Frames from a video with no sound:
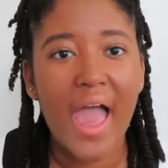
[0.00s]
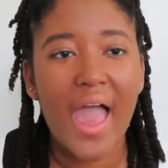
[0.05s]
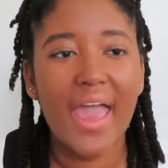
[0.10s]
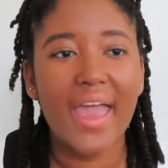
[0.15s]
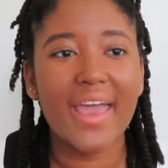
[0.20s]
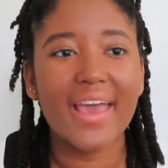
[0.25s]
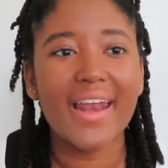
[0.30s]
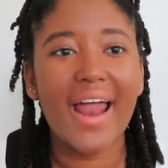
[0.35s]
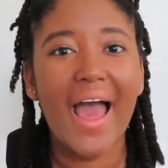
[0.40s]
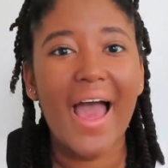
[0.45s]

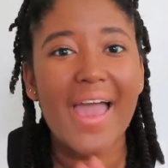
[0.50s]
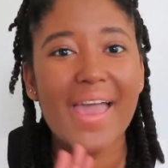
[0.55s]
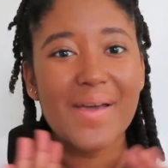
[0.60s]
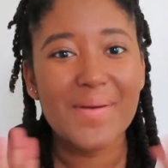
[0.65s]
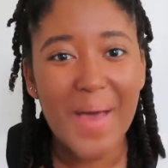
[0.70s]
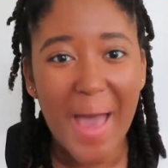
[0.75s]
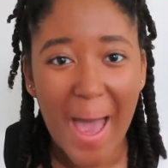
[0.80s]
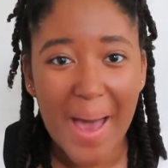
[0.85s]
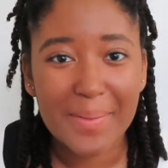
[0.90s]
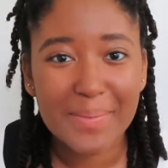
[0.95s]
And I
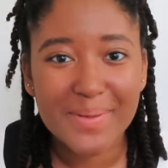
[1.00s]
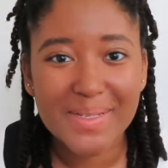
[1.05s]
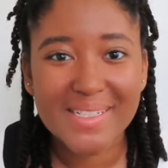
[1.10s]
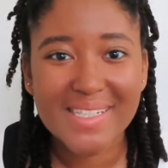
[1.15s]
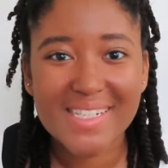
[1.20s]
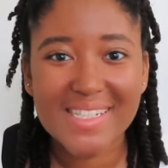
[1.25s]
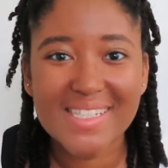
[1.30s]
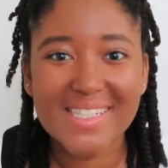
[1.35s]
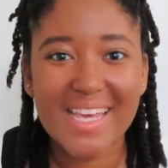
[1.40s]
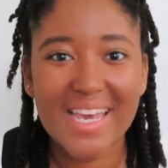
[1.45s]
am happy
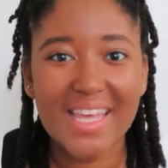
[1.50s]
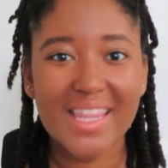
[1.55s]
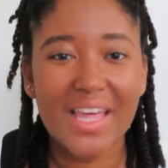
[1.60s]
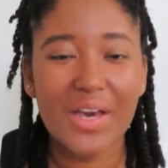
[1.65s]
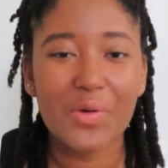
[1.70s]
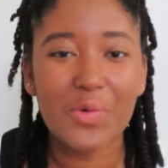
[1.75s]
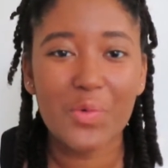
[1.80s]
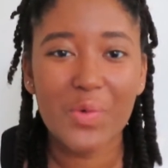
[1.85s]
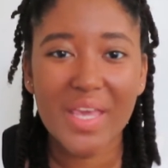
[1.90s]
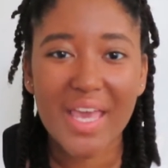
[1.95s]
to say
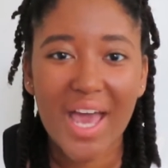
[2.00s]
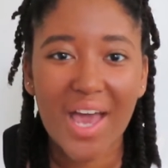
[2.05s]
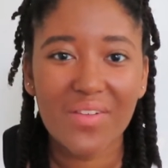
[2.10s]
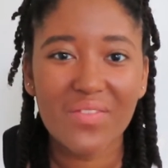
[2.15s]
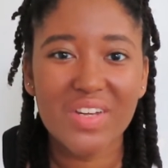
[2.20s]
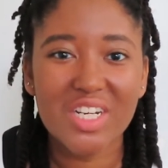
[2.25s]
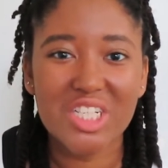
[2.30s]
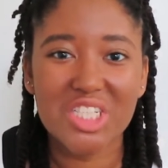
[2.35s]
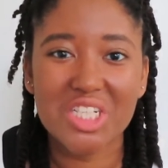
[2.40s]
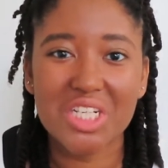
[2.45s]
that we
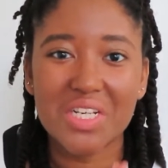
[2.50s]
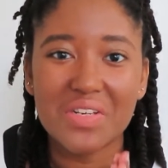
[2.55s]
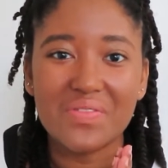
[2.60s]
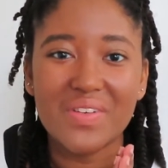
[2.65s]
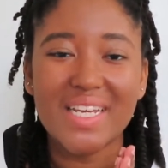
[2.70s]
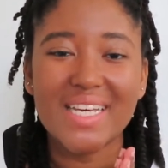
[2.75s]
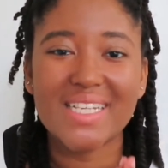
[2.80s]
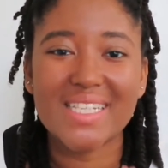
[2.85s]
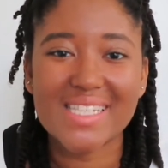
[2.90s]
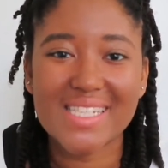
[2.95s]
have
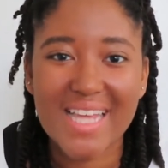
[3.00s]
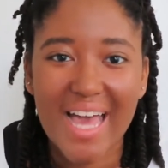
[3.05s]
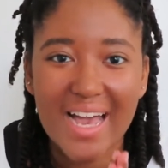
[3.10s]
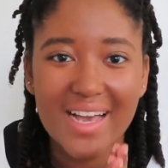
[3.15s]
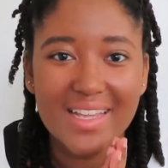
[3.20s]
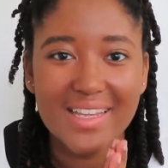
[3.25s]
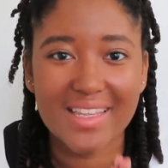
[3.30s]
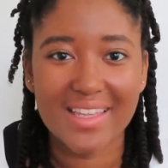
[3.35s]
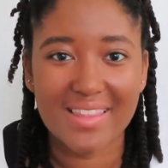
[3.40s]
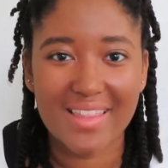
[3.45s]
achieved
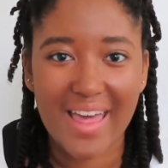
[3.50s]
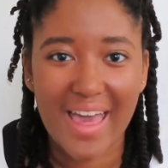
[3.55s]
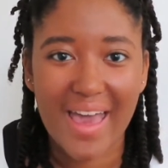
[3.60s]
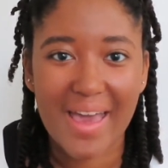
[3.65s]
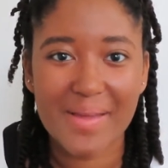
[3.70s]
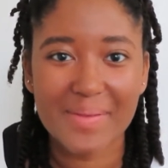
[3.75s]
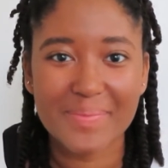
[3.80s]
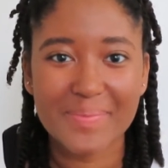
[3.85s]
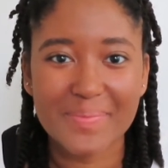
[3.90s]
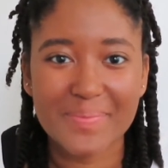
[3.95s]
exactly
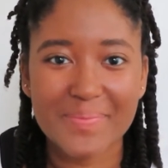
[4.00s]
that.